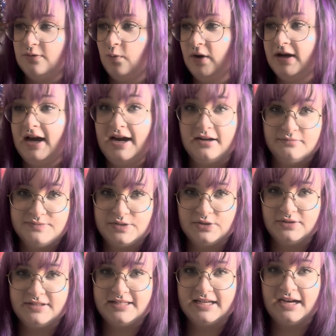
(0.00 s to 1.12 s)
what items are
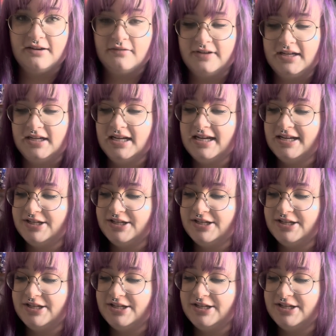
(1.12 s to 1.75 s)
inside of it,